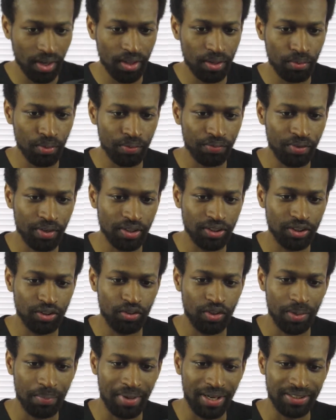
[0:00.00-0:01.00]
when others
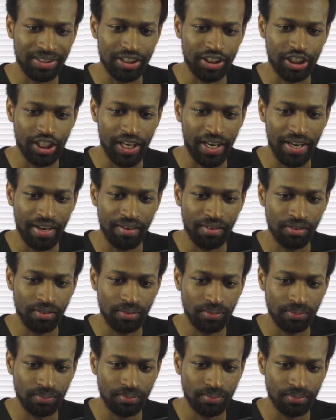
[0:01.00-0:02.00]
refers to him as a
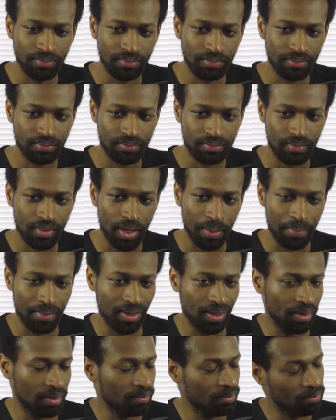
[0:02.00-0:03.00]
child.
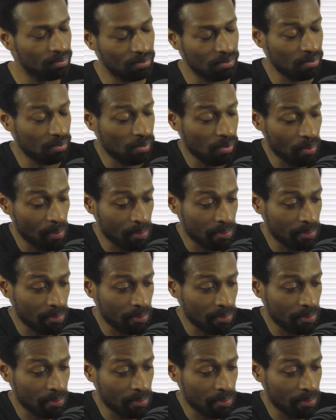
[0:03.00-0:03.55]
I mean,